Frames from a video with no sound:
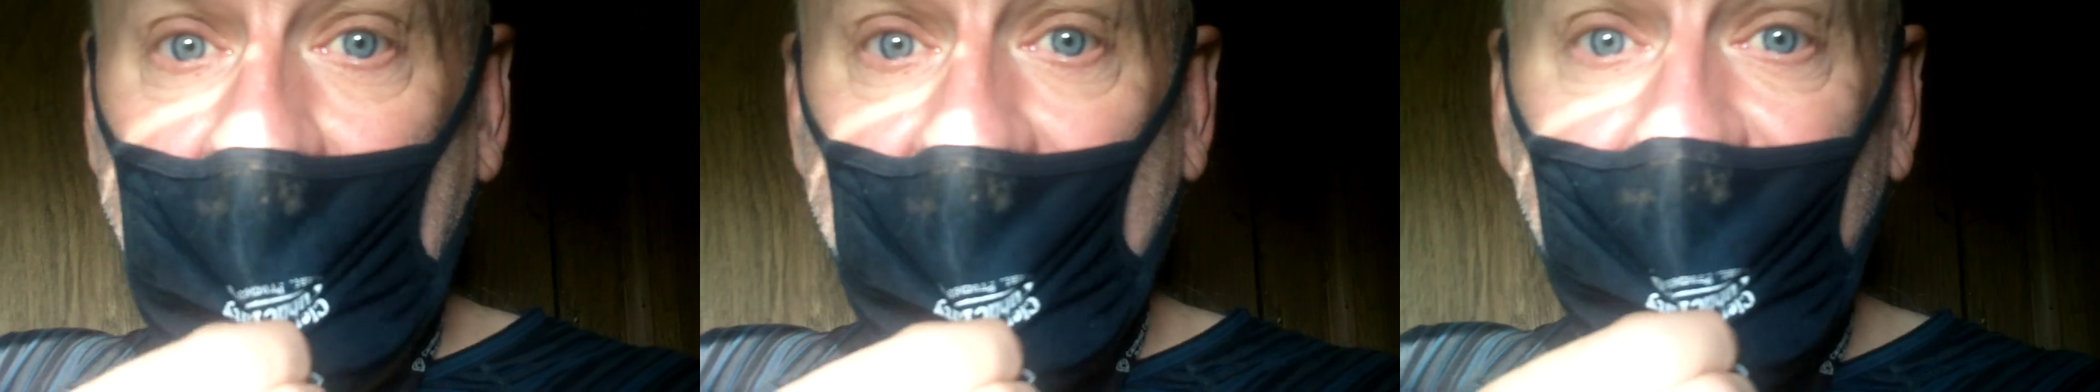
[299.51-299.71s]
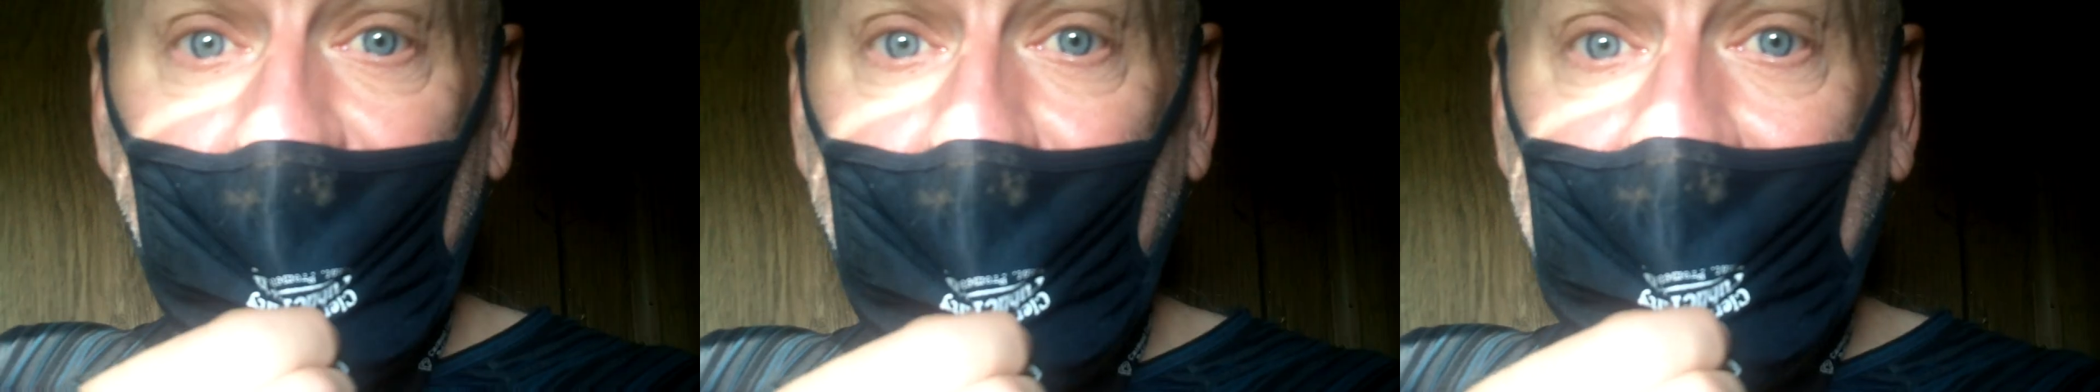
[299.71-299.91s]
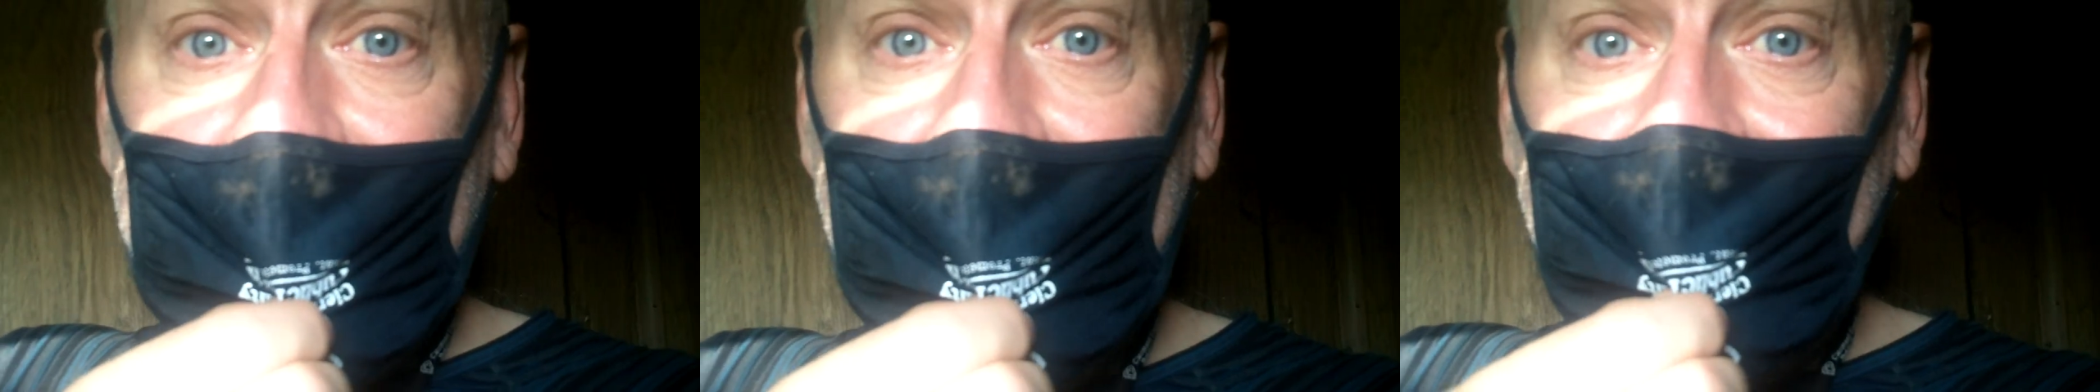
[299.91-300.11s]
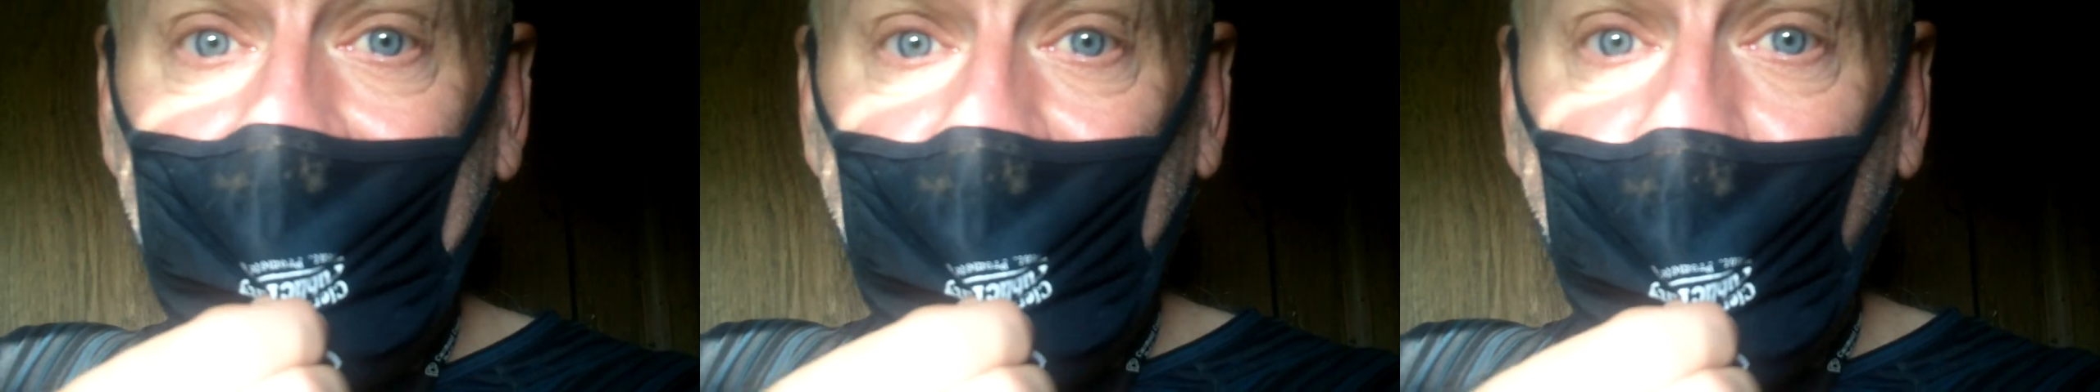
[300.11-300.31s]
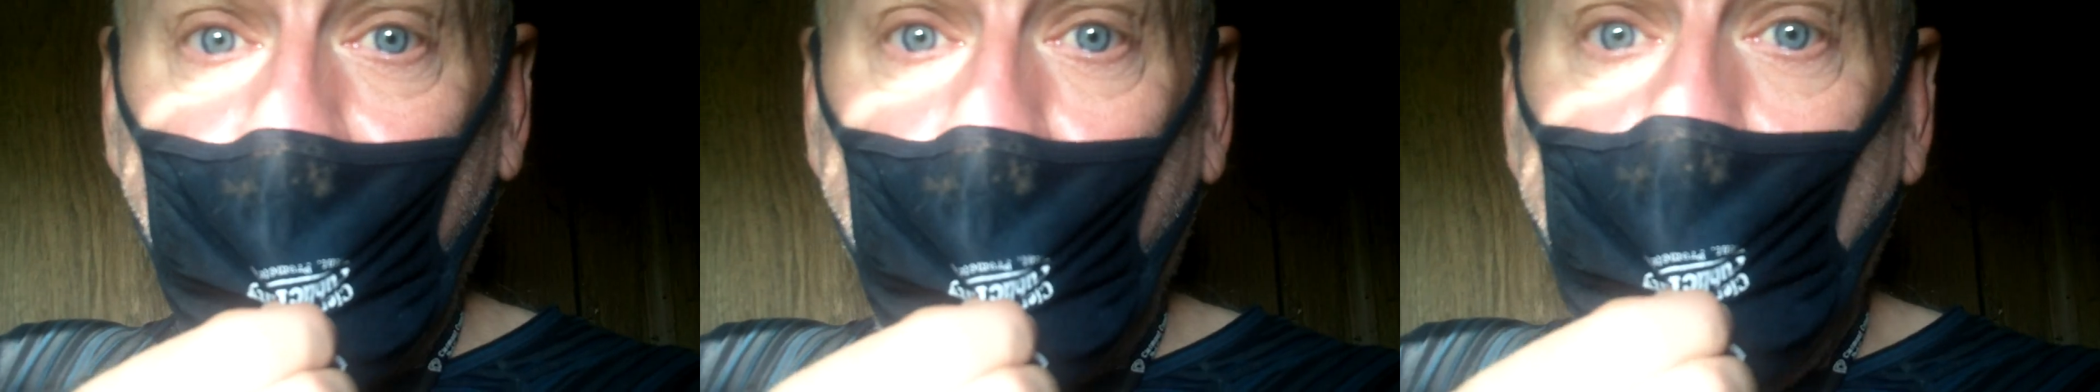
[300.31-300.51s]
Everybody,
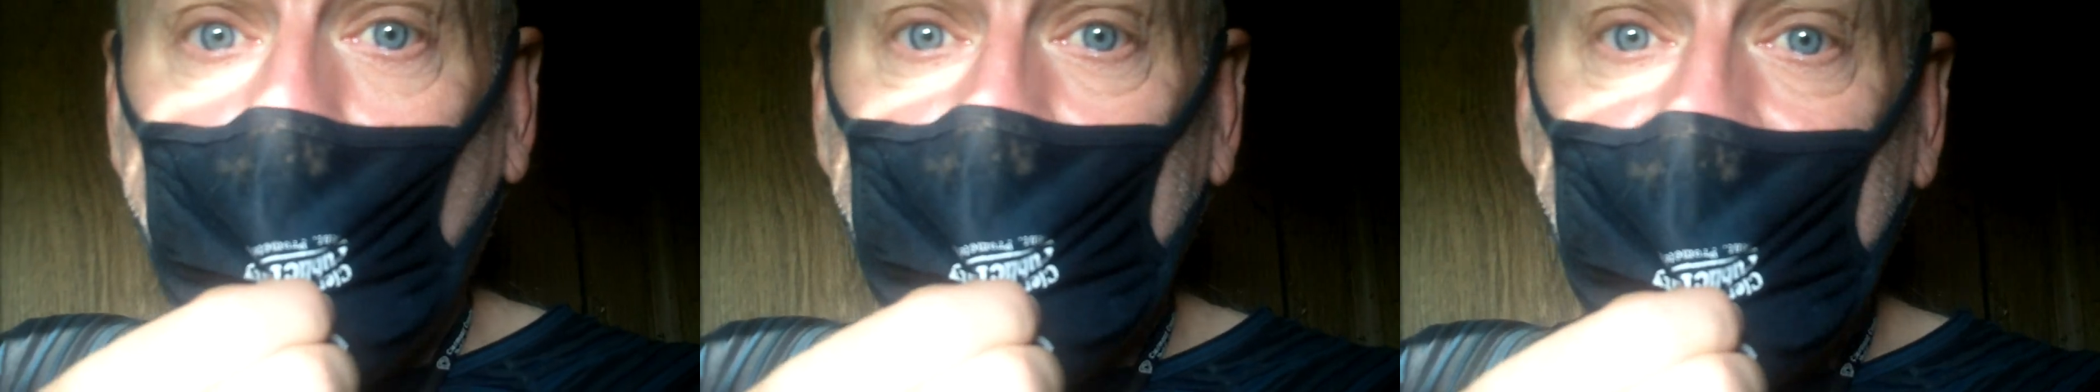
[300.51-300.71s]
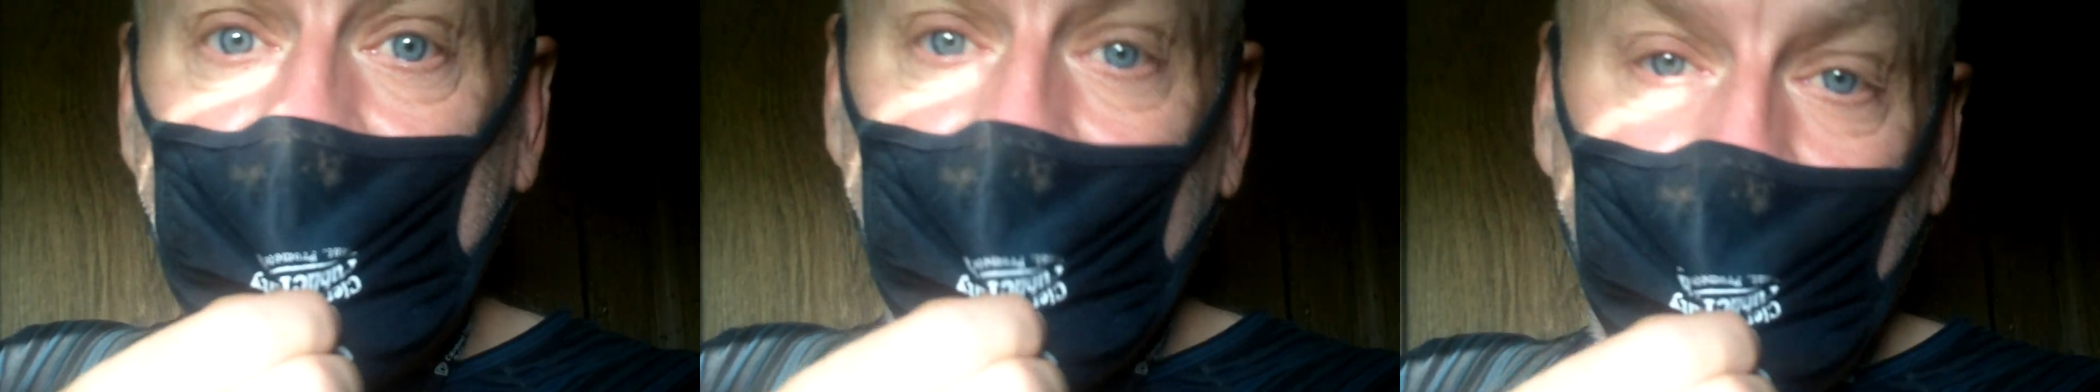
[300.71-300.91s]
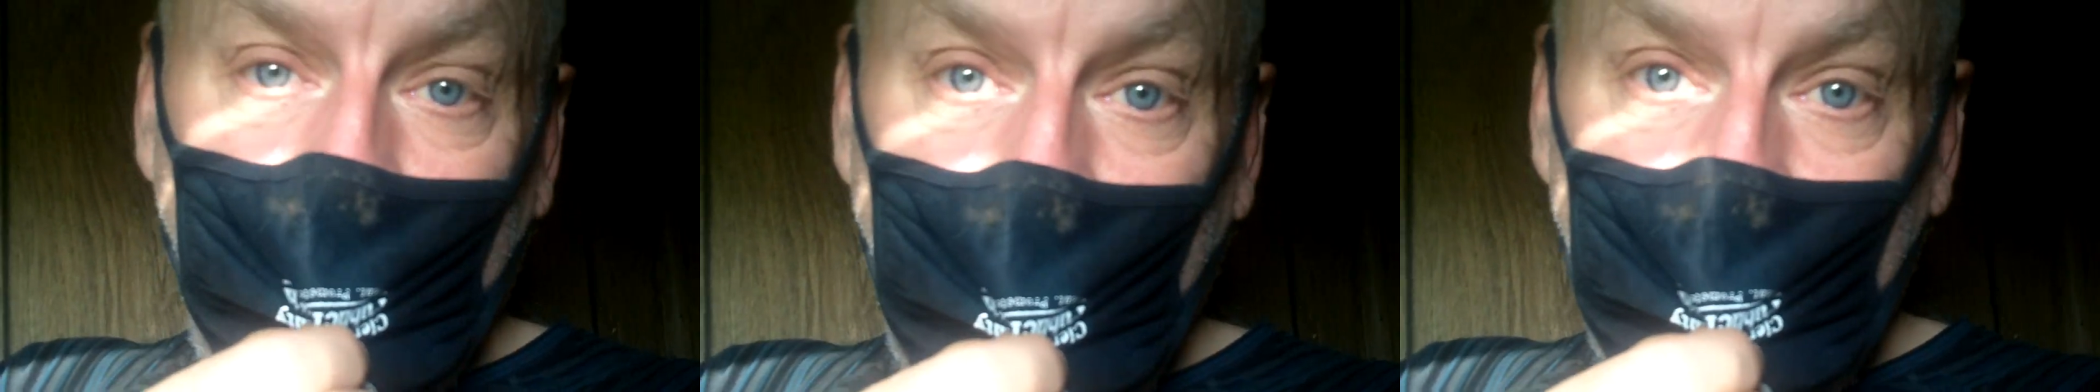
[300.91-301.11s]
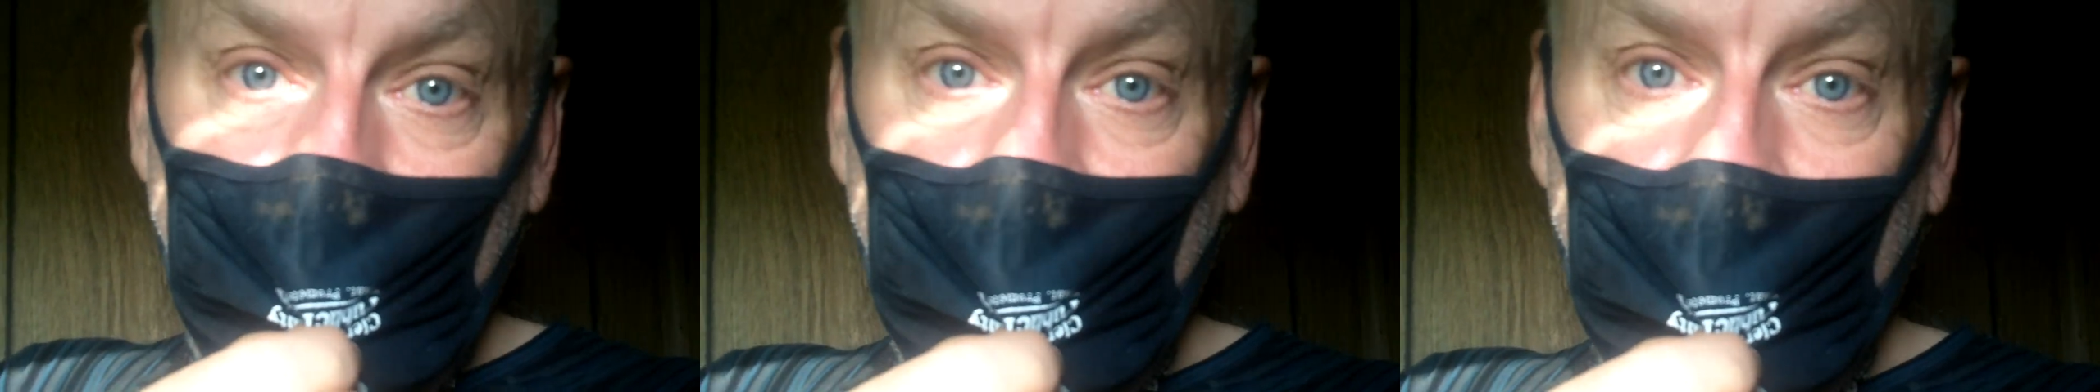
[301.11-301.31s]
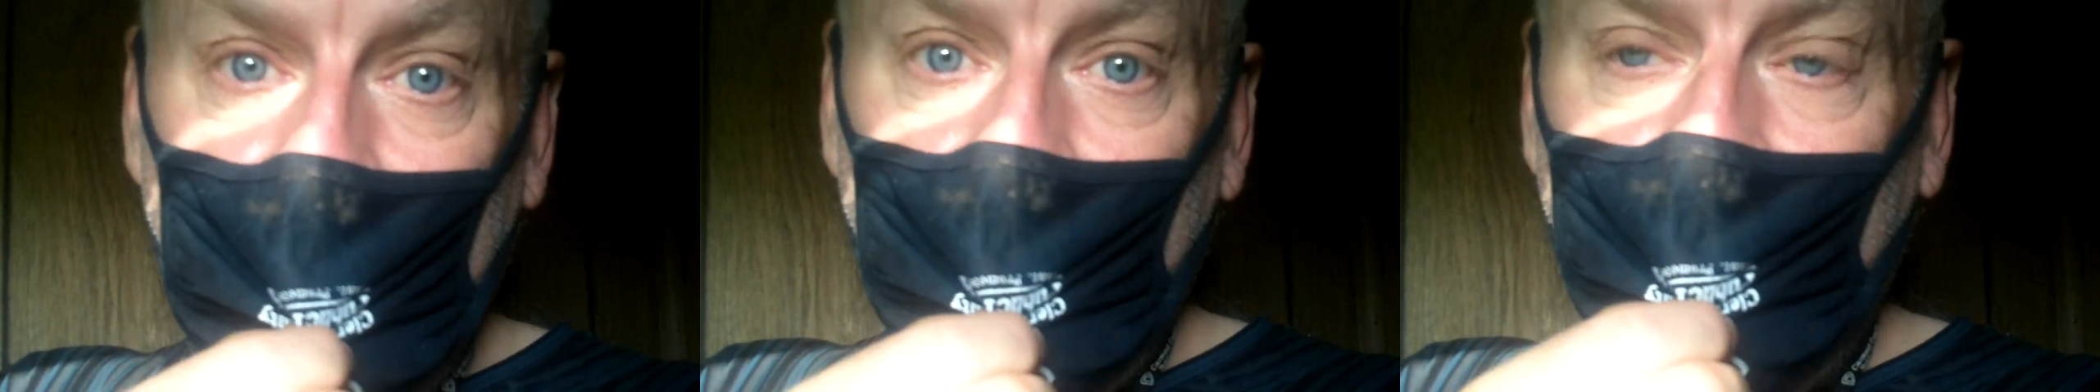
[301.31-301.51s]
let's watch
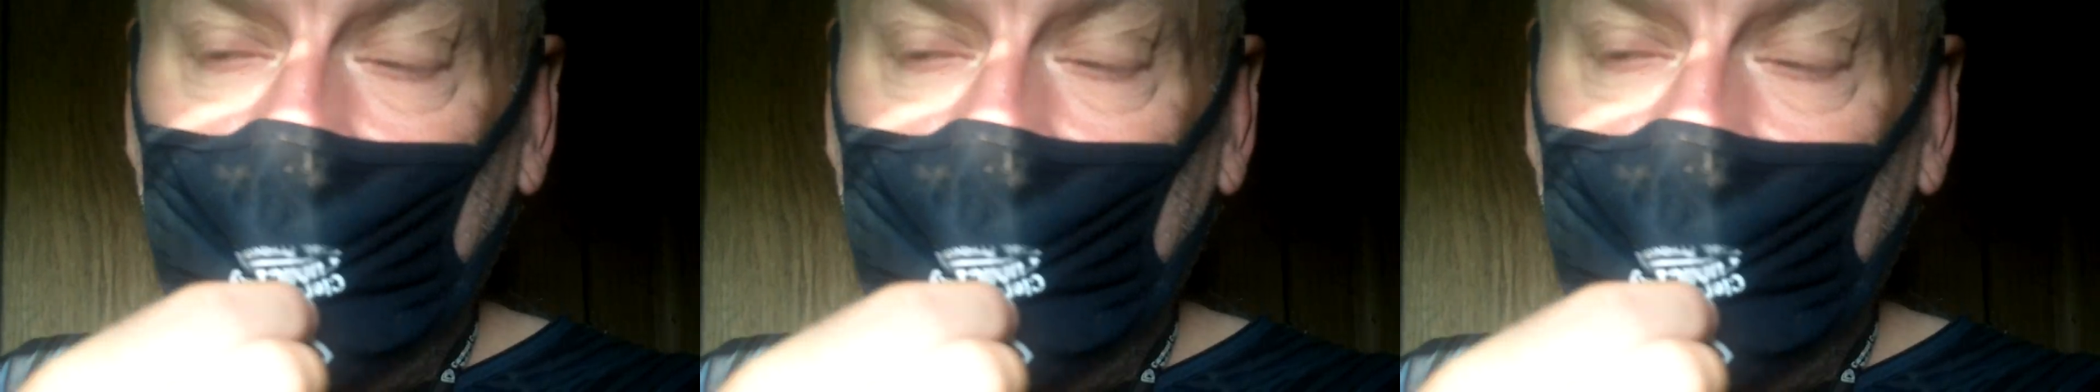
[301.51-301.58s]
tonight.